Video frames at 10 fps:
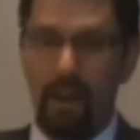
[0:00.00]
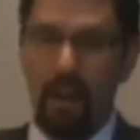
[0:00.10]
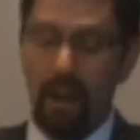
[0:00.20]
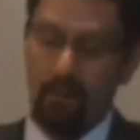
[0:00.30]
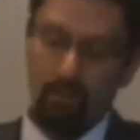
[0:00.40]

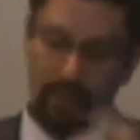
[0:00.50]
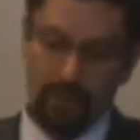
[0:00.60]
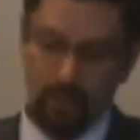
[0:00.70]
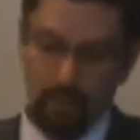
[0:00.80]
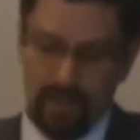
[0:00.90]
One or
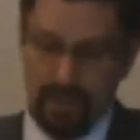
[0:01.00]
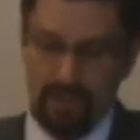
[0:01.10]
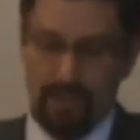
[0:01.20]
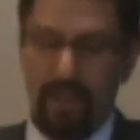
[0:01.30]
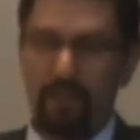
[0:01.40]
two points I
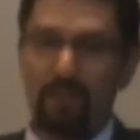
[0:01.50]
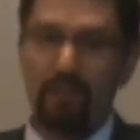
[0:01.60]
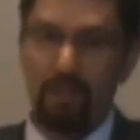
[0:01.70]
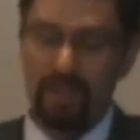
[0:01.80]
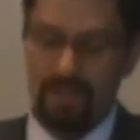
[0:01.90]
just make on
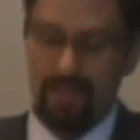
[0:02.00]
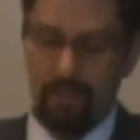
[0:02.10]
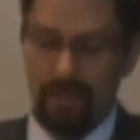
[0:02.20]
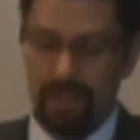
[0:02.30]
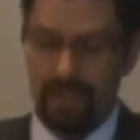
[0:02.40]
doing business in the
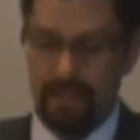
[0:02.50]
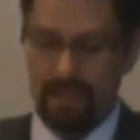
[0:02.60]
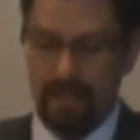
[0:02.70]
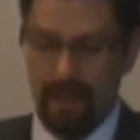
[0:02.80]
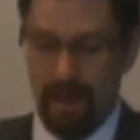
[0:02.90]
Middle
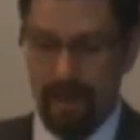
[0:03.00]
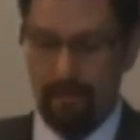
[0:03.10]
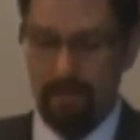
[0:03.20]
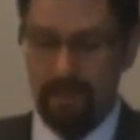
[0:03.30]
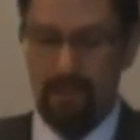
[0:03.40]
East,
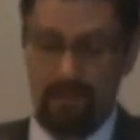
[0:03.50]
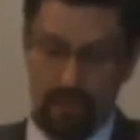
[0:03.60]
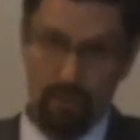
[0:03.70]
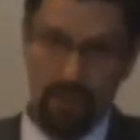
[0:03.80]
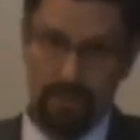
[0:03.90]
in addition
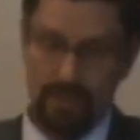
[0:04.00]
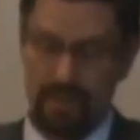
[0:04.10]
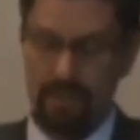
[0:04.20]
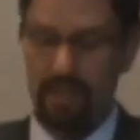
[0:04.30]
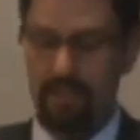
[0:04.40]
to what I've
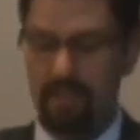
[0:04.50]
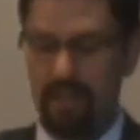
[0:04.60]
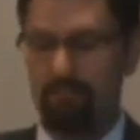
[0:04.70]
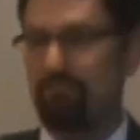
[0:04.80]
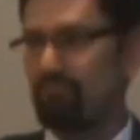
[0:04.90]
just said,
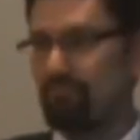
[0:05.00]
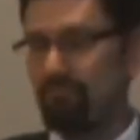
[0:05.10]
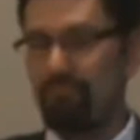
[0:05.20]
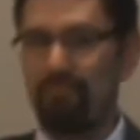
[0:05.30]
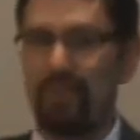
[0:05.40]
and
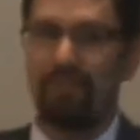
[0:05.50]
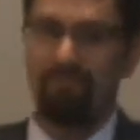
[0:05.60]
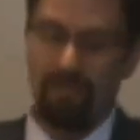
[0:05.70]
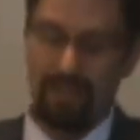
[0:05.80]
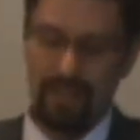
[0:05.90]

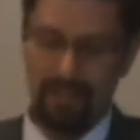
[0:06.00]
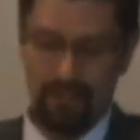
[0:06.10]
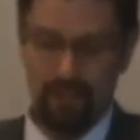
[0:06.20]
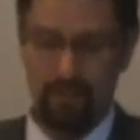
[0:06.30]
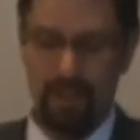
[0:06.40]
there's others
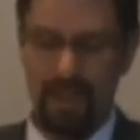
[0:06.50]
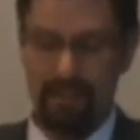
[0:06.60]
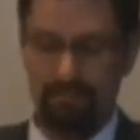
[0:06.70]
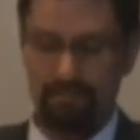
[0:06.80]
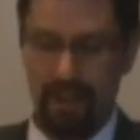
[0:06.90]
that will speak
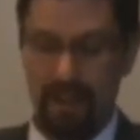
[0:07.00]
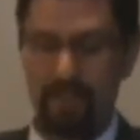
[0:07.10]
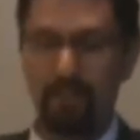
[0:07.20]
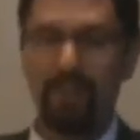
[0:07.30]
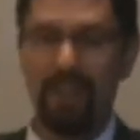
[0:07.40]

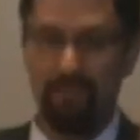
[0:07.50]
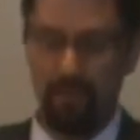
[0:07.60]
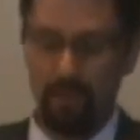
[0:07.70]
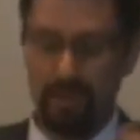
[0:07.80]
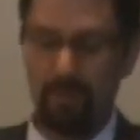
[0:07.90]
after me that have
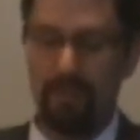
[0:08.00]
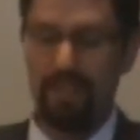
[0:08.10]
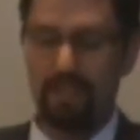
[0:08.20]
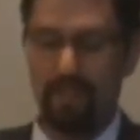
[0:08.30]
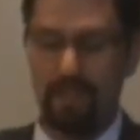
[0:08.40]
more
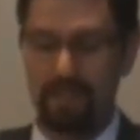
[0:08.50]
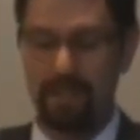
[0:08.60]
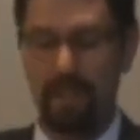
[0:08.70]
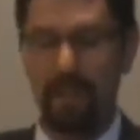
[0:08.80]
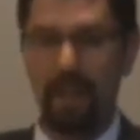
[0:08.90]
experience of
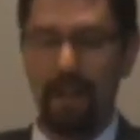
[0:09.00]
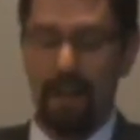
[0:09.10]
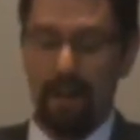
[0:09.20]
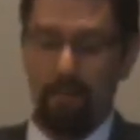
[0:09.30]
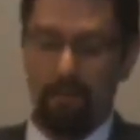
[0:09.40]
this.
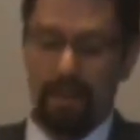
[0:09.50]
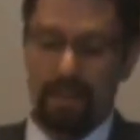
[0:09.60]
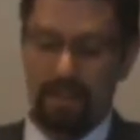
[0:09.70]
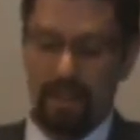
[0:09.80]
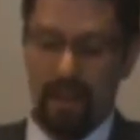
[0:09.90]
But